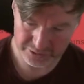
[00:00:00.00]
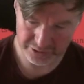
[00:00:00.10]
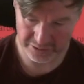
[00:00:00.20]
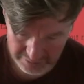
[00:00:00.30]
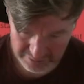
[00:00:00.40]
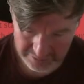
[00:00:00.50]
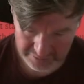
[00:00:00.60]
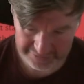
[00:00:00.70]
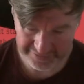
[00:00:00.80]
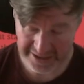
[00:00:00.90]
shot.
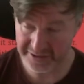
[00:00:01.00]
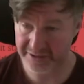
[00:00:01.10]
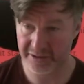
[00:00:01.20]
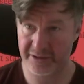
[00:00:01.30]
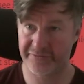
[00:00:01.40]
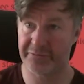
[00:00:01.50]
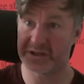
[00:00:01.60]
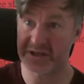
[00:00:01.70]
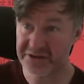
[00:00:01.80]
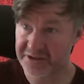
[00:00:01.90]
We've had from
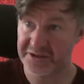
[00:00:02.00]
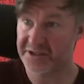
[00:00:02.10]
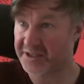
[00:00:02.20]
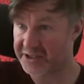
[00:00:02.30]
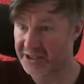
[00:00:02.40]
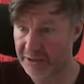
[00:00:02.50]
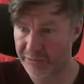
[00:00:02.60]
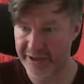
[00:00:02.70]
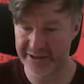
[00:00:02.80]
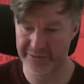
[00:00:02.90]
a distance in the
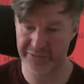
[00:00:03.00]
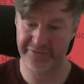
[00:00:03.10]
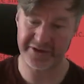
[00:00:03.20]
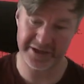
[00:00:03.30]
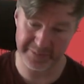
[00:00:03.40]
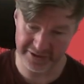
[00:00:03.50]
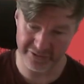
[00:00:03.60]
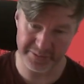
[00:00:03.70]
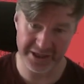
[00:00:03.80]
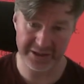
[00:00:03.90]
silhouette, and then we've had a bit of
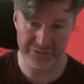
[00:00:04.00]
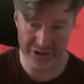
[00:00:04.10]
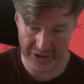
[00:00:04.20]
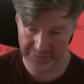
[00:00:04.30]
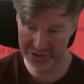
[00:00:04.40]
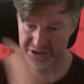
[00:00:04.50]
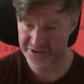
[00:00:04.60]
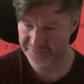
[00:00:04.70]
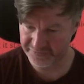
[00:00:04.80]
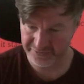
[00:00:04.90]
a medium shot, but
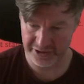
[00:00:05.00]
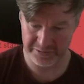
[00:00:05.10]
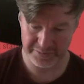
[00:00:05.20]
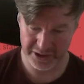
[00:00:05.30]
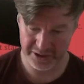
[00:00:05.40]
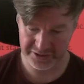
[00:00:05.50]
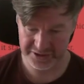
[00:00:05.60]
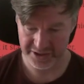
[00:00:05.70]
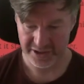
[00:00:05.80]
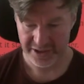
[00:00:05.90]
she's flown
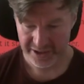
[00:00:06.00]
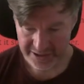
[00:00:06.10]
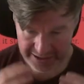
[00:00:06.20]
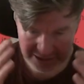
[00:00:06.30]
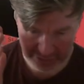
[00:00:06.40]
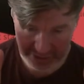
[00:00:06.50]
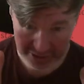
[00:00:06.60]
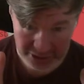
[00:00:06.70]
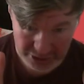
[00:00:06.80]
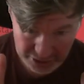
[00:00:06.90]
past. Now we're going